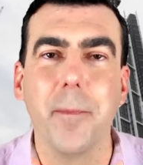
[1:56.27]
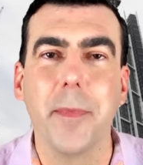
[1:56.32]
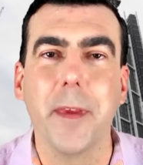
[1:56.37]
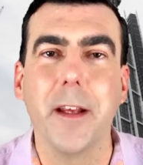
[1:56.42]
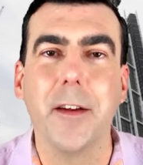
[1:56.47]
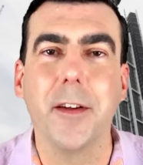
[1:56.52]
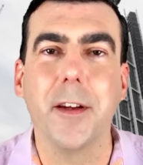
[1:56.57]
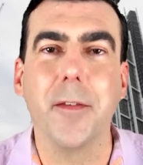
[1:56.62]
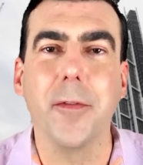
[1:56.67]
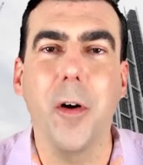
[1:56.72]

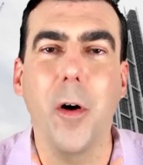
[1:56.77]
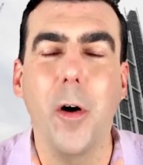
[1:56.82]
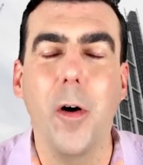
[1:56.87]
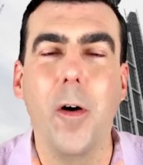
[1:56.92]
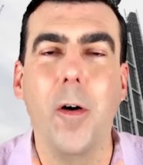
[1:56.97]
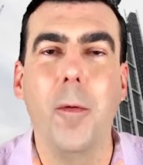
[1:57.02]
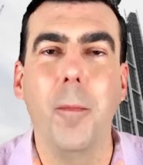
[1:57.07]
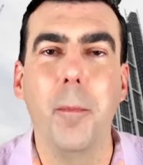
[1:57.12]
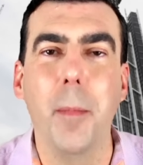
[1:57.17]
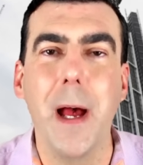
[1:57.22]
is they've
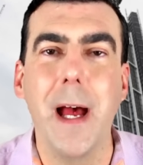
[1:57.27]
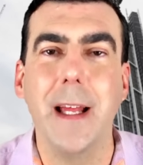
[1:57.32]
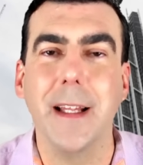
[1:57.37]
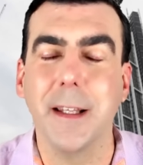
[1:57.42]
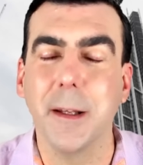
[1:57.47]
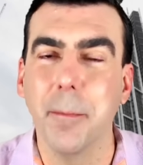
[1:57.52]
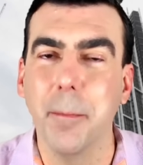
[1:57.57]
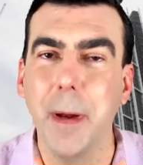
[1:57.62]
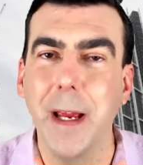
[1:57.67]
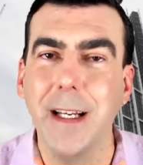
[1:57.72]
all bet,
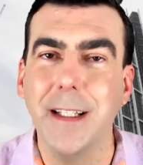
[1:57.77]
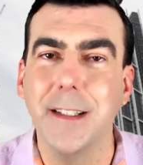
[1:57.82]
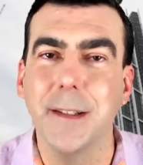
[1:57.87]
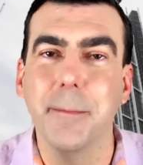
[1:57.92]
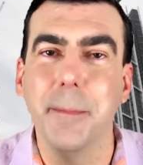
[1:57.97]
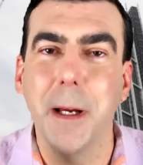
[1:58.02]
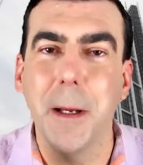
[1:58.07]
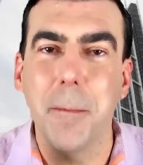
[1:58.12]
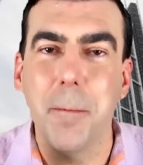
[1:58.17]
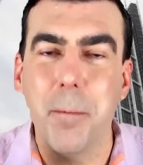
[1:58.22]
the banks have
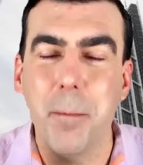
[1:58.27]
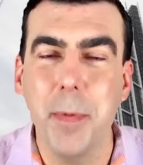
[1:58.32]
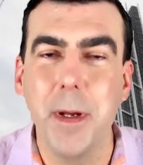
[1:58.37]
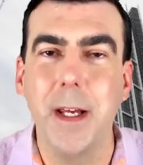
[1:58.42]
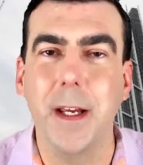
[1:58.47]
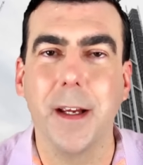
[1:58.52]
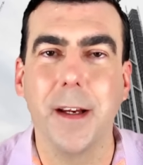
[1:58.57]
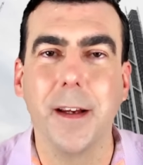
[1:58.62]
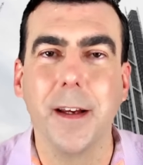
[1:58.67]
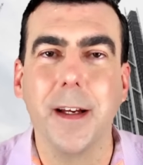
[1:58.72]
bet
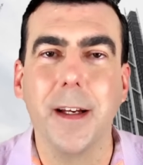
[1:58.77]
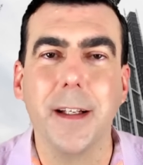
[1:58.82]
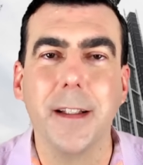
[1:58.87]
big